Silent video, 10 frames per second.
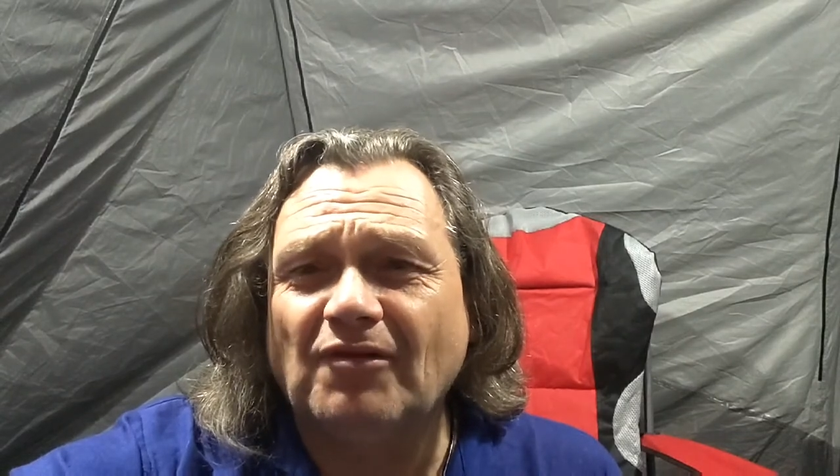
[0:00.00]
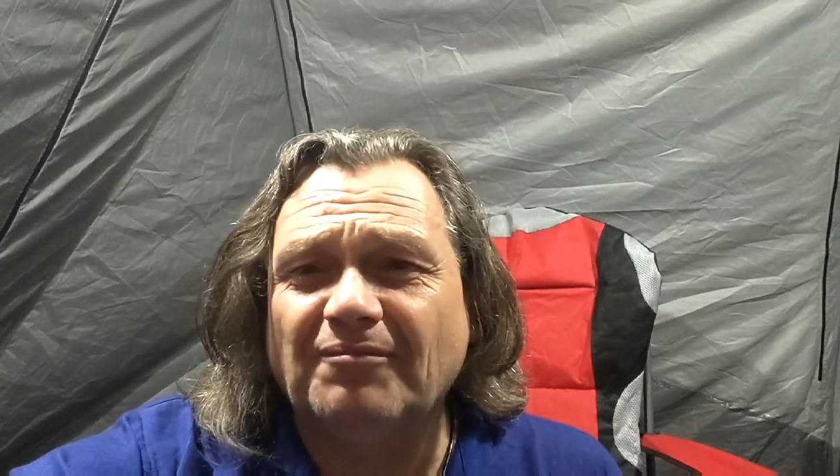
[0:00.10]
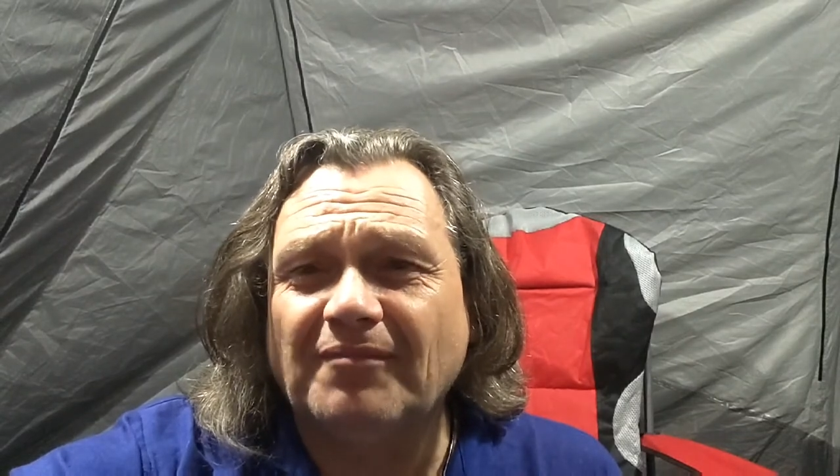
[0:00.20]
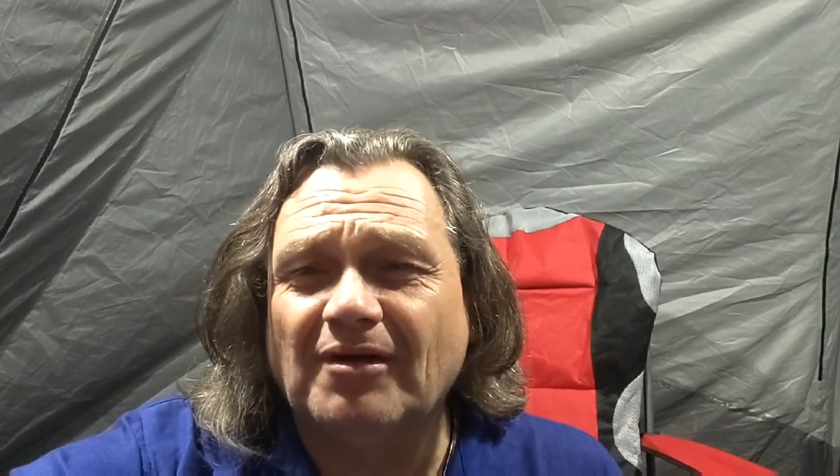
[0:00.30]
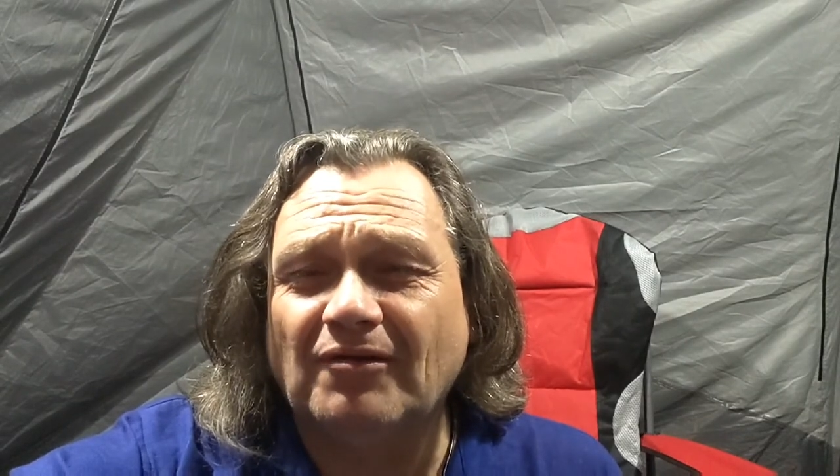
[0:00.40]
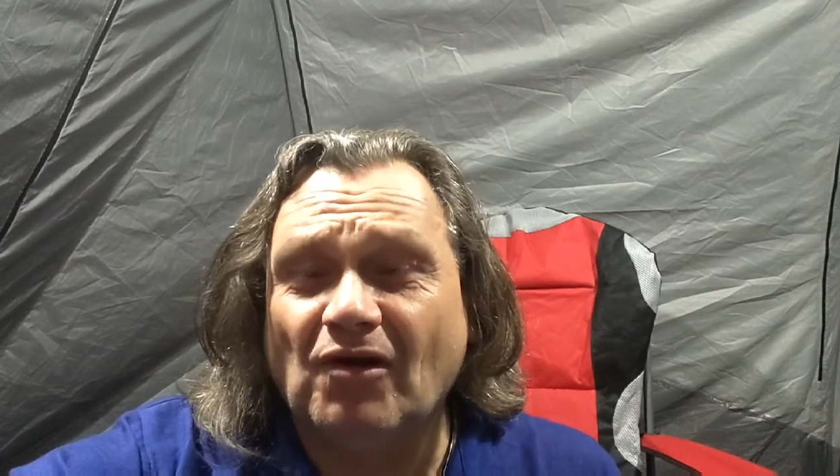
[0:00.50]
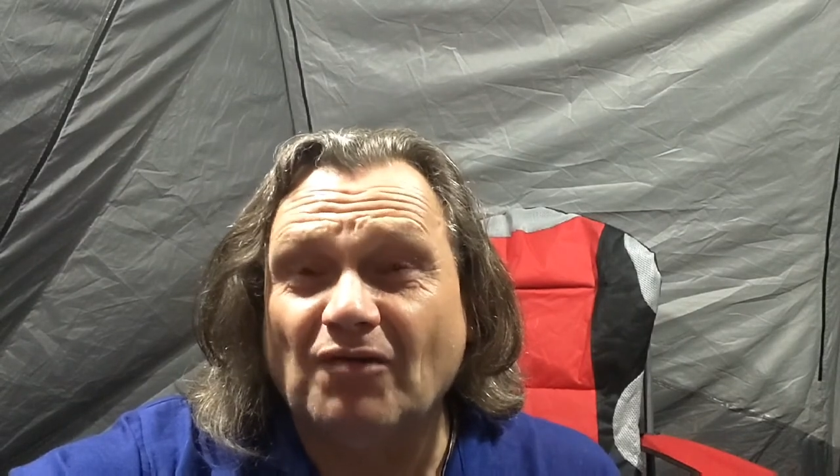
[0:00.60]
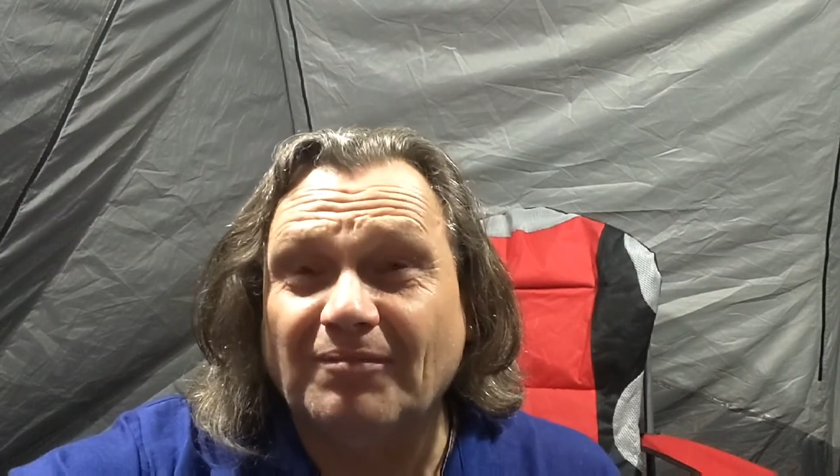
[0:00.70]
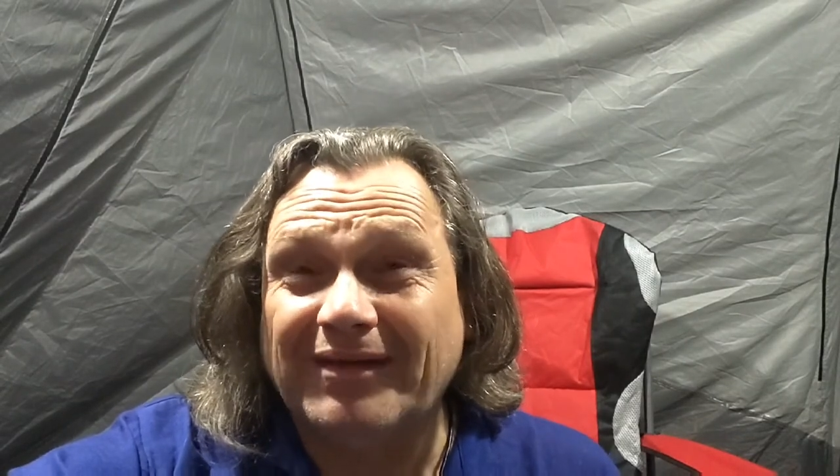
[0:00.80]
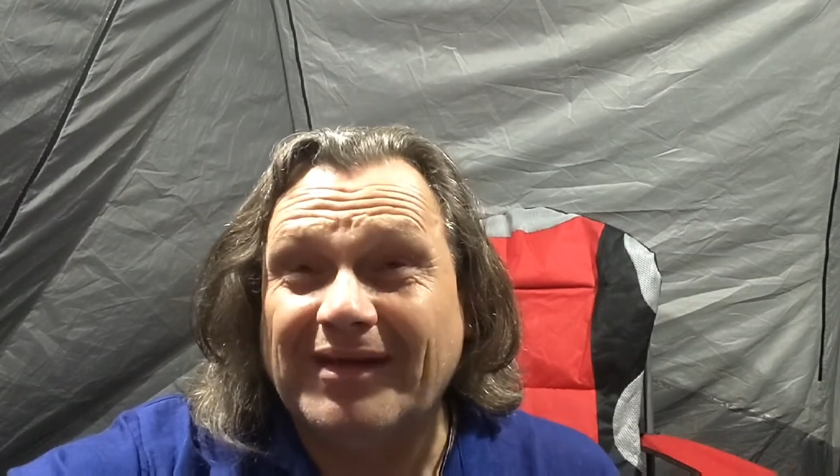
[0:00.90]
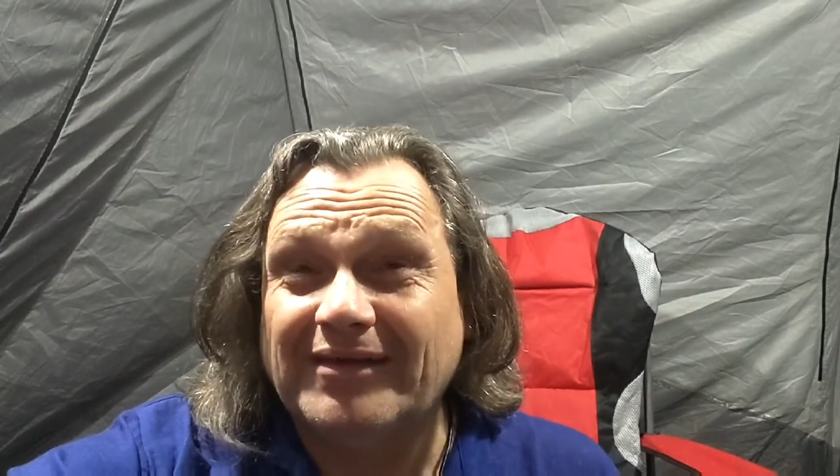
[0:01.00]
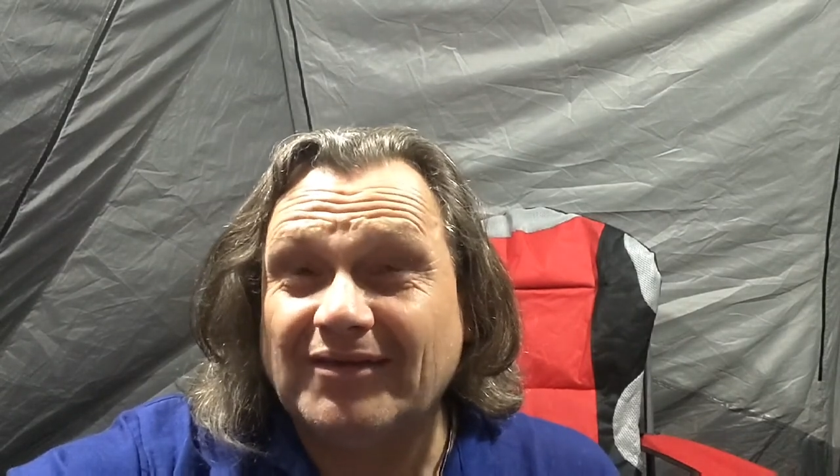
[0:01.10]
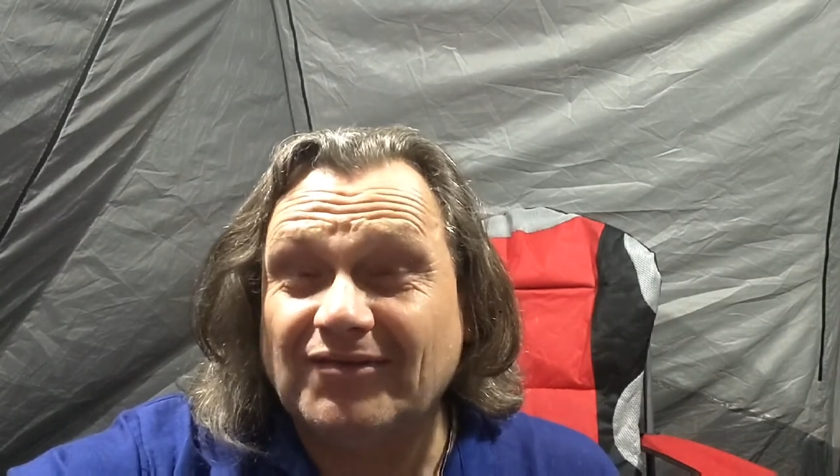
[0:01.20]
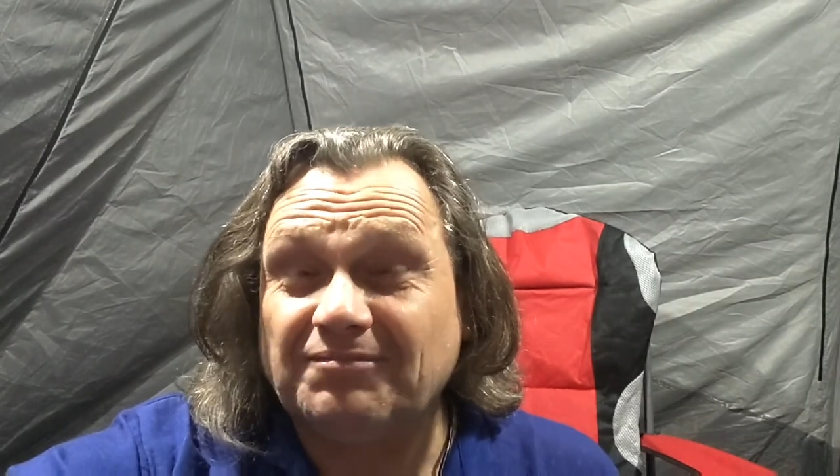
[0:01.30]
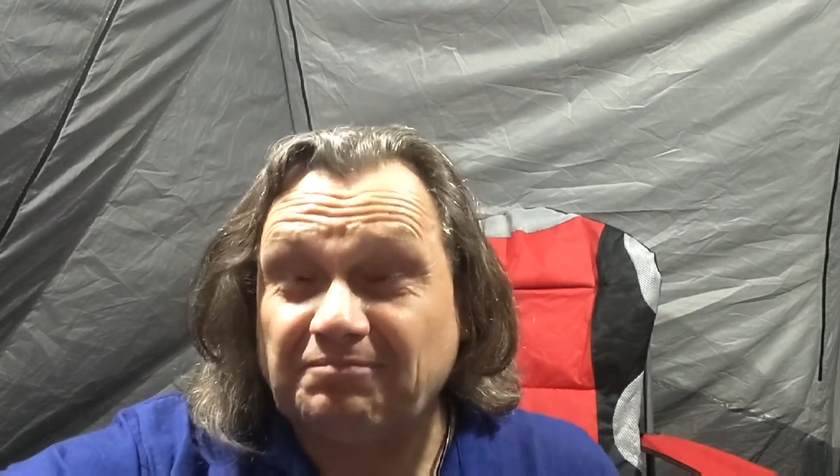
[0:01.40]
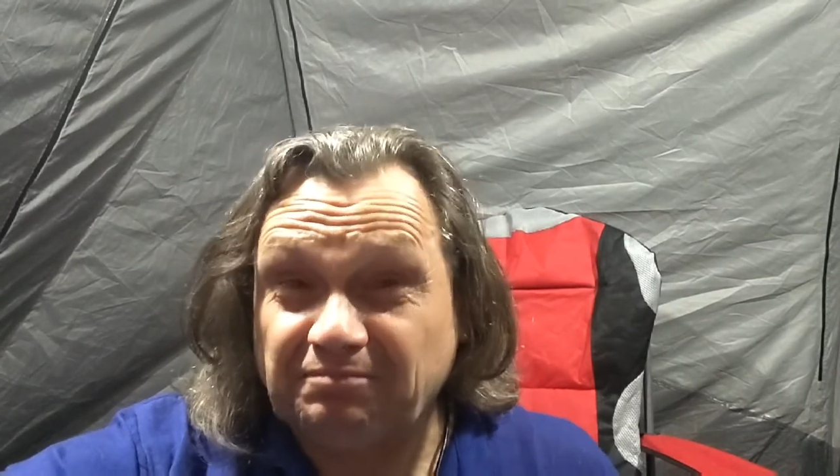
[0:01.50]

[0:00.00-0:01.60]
of, of, mechanics.